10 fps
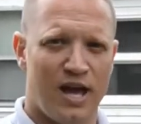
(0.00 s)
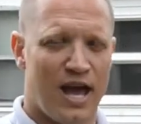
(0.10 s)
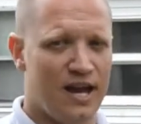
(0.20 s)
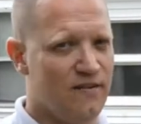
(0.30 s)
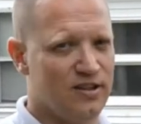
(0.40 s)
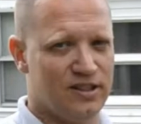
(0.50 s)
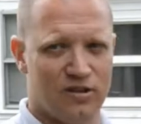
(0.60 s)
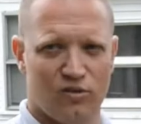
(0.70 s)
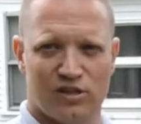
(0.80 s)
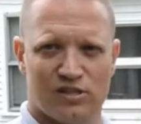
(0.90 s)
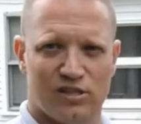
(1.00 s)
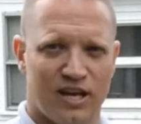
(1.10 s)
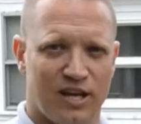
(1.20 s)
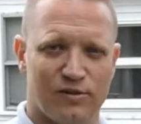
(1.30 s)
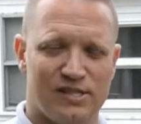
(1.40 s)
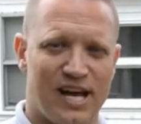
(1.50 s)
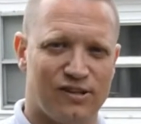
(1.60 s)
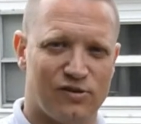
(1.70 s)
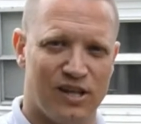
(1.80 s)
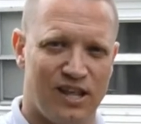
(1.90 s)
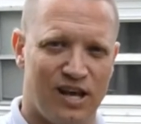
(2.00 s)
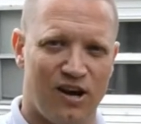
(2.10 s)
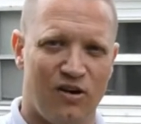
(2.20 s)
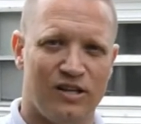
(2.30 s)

and everything looks like it was naturally there.